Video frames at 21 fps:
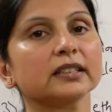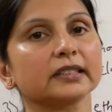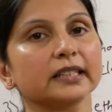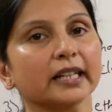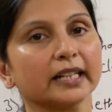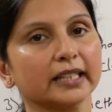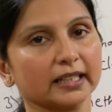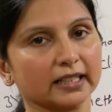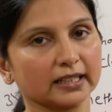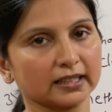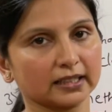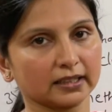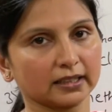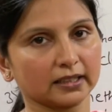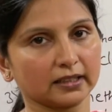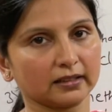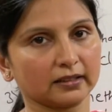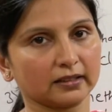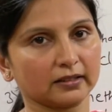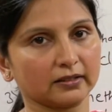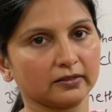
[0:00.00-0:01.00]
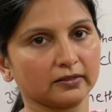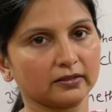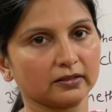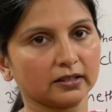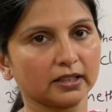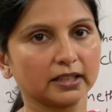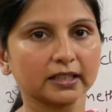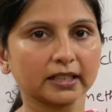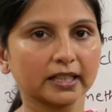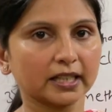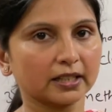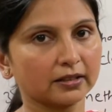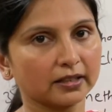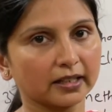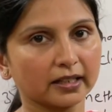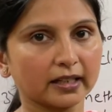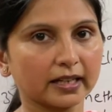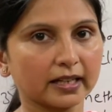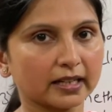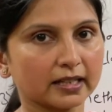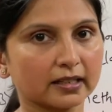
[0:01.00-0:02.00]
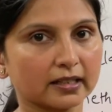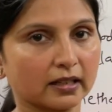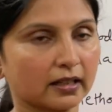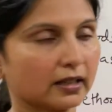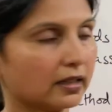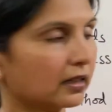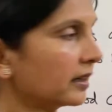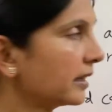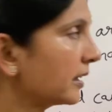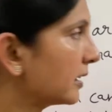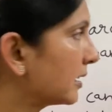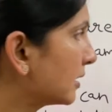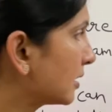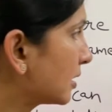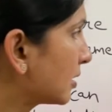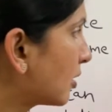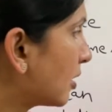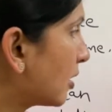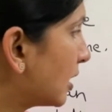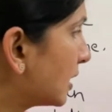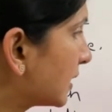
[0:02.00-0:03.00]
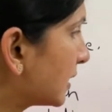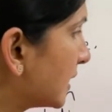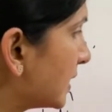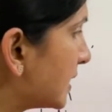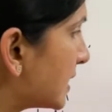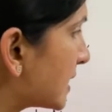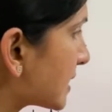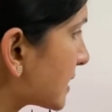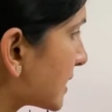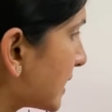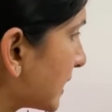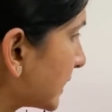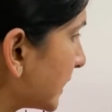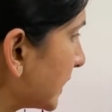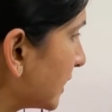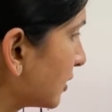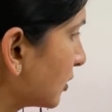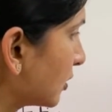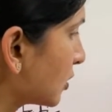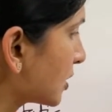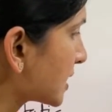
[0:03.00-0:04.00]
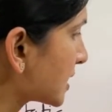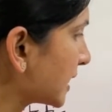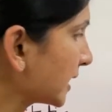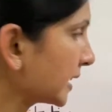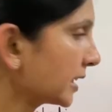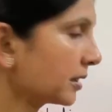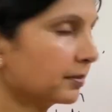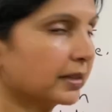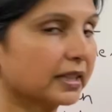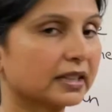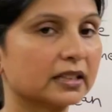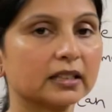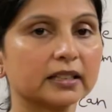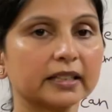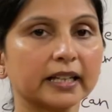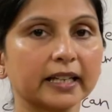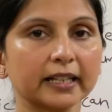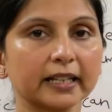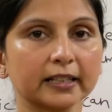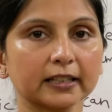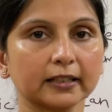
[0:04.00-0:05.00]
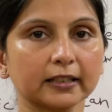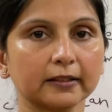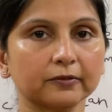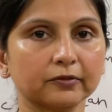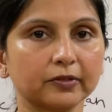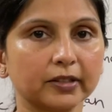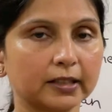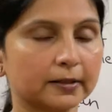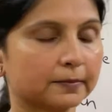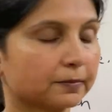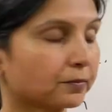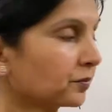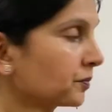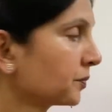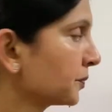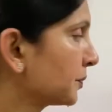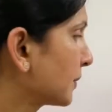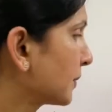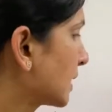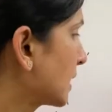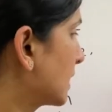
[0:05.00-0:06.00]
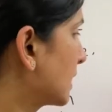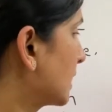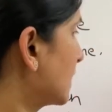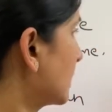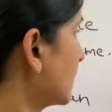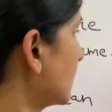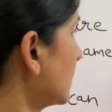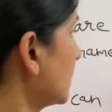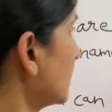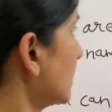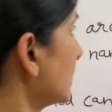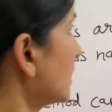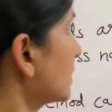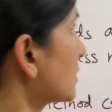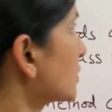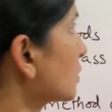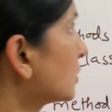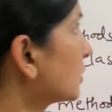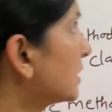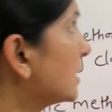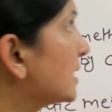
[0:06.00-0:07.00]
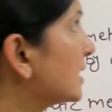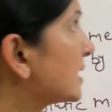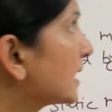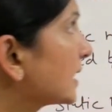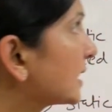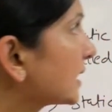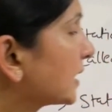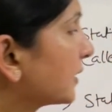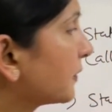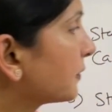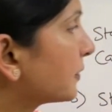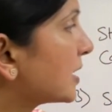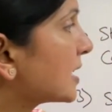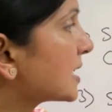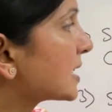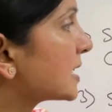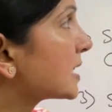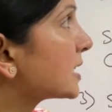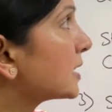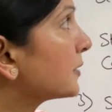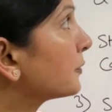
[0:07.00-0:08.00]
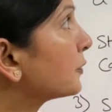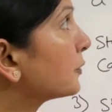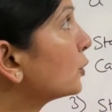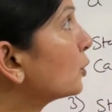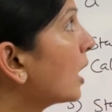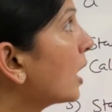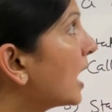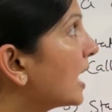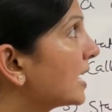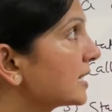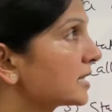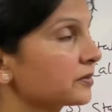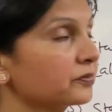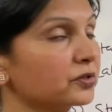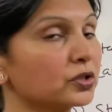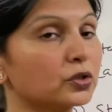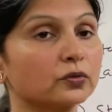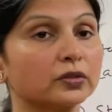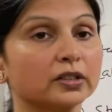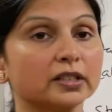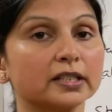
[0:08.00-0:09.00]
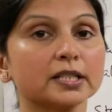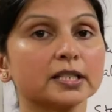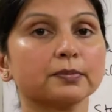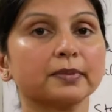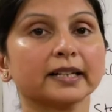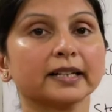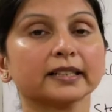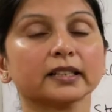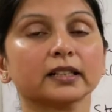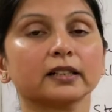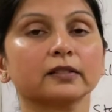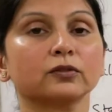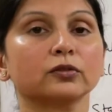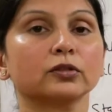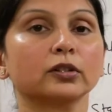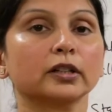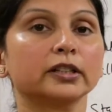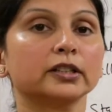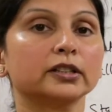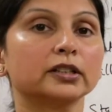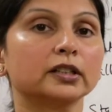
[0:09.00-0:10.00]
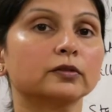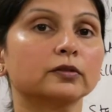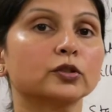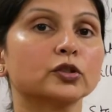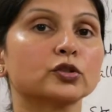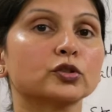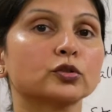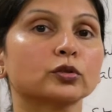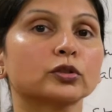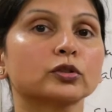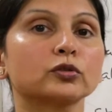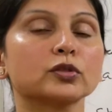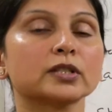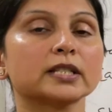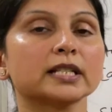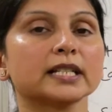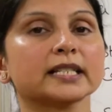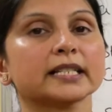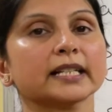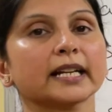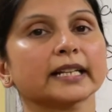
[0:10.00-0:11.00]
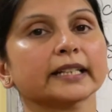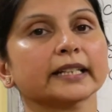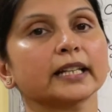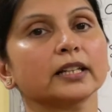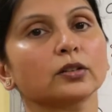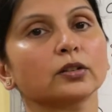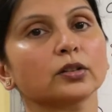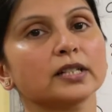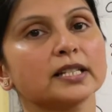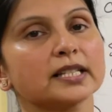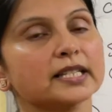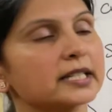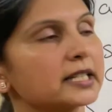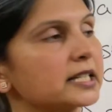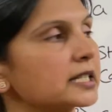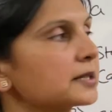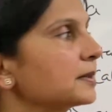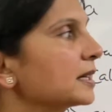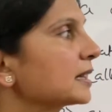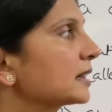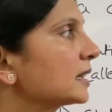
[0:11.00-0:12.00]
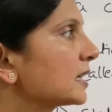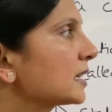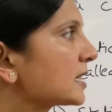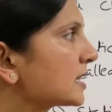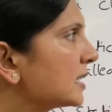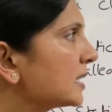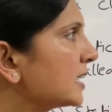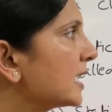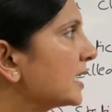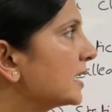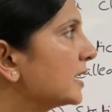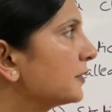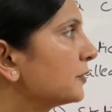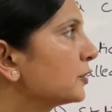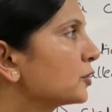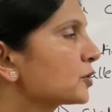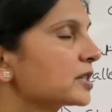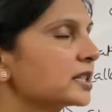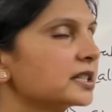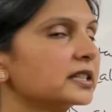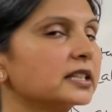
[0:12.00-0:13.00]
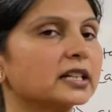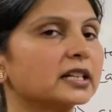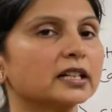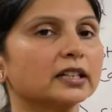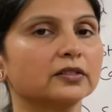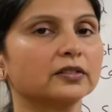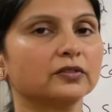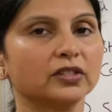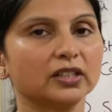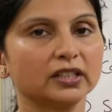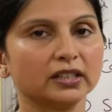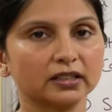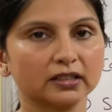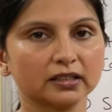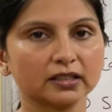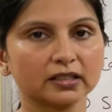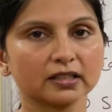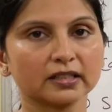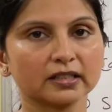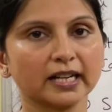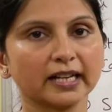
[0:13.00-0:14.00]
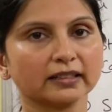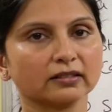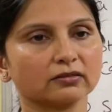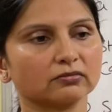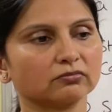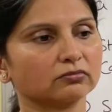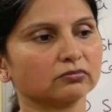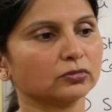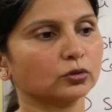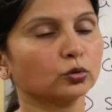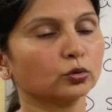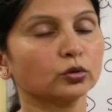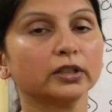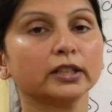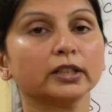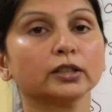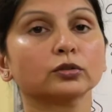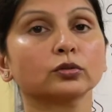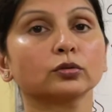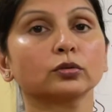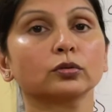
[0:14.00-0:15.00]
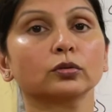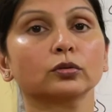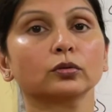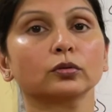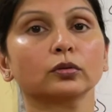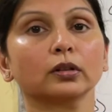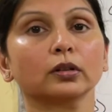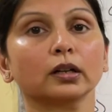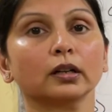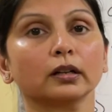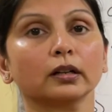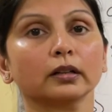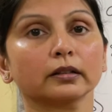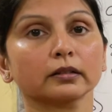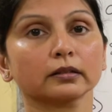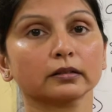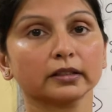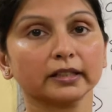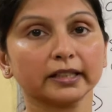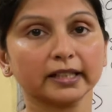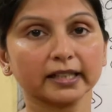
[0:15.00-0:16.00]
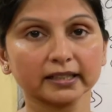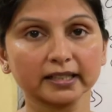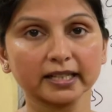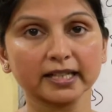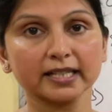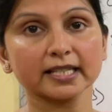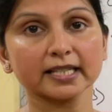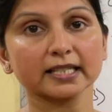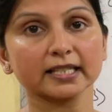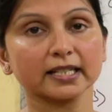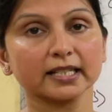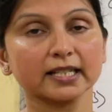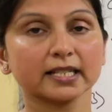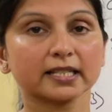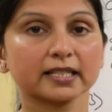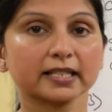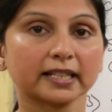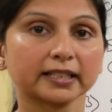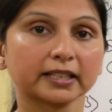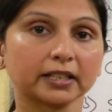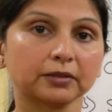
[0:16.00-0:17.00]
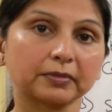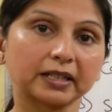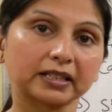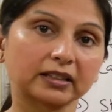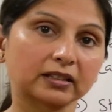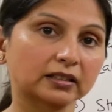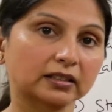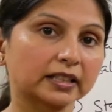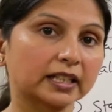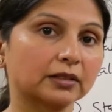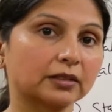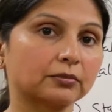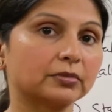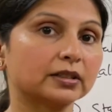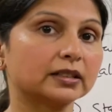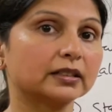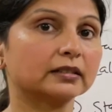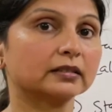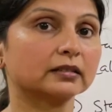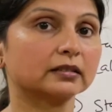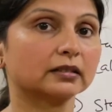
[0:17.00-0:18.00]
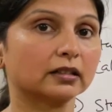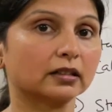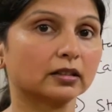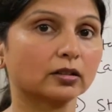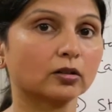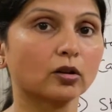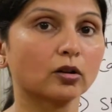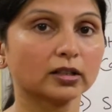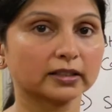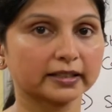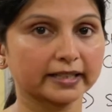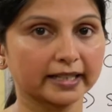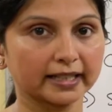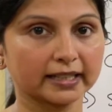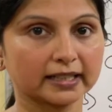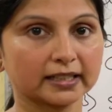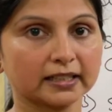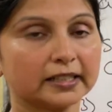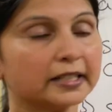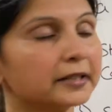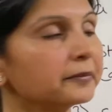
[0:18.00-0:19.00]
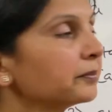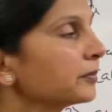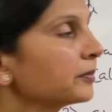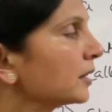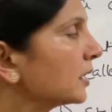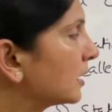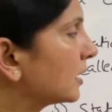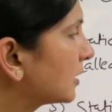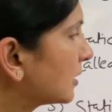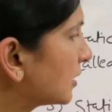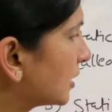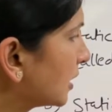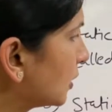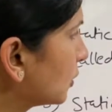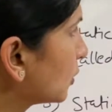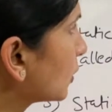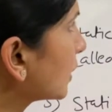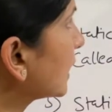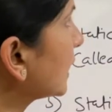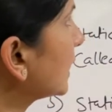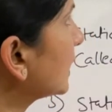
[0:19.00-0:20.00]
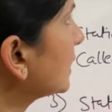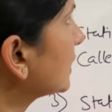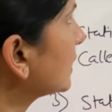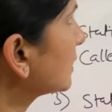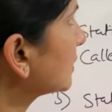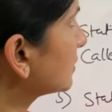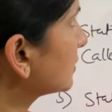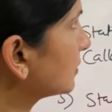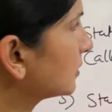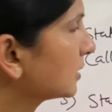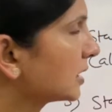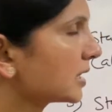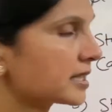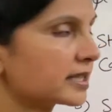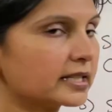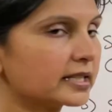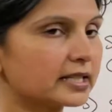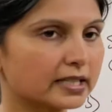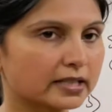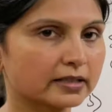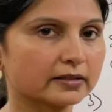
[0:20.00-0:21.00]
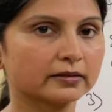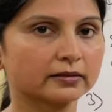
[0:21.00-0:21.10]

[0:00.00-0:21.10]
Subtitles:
directly. It can call this static or non-static method directly. Fine. So these are the differences. If you ask which one is better, either we should use the static or instance method. See, if you see the convenience that no need to create the instance, static method can be called directly, then okay, this is